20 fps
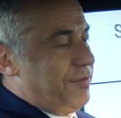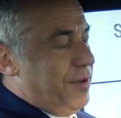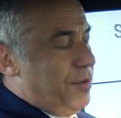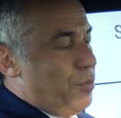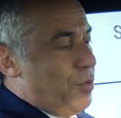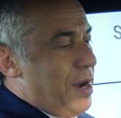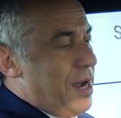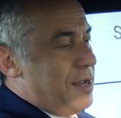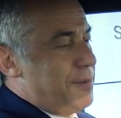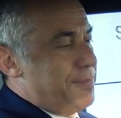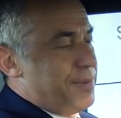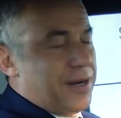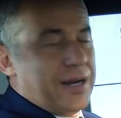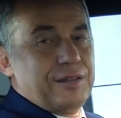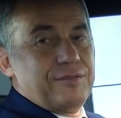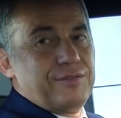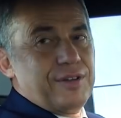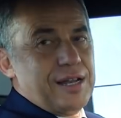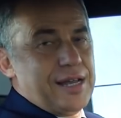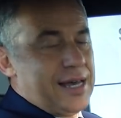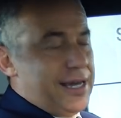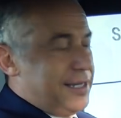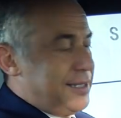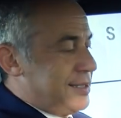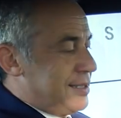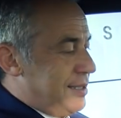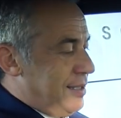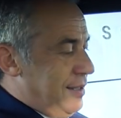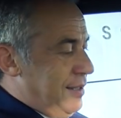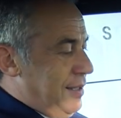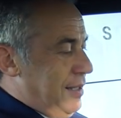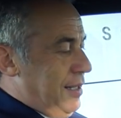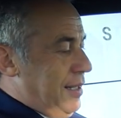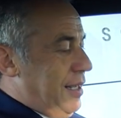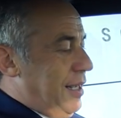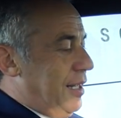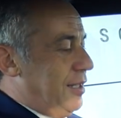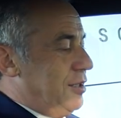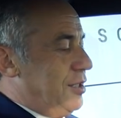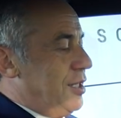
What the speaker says: the wiper and the lights. And